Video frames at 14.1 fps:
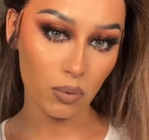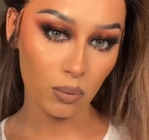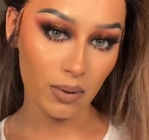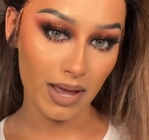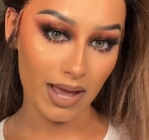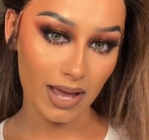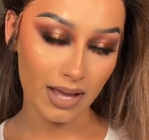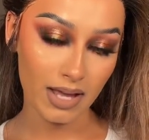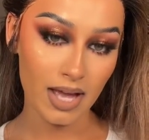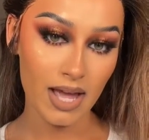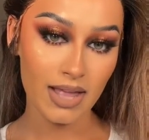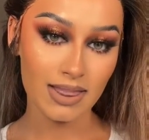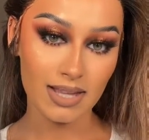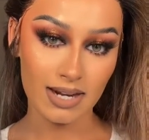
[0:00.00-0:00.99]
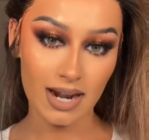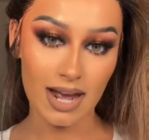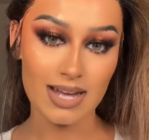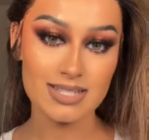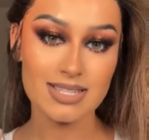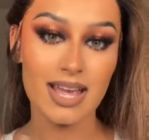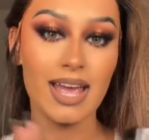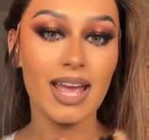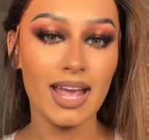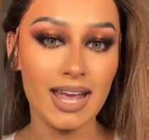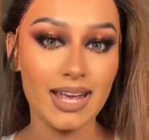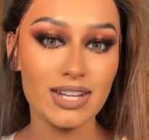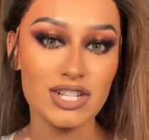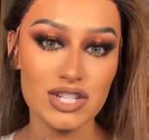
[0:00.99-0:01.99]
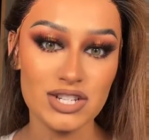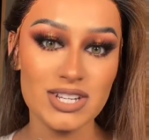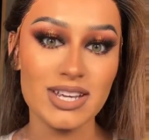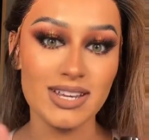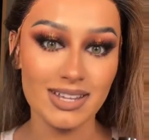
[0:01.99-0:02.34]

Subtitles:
wig that has HD